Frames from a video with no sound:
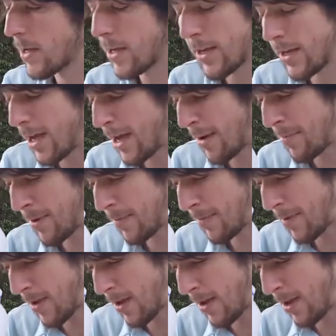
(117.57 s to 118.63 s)
Yeah, I mean,
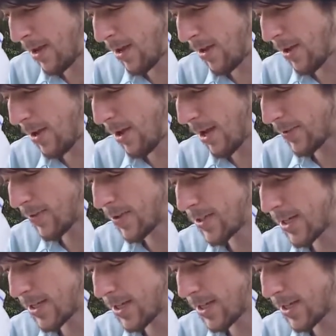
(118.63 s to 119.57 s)
as far as I can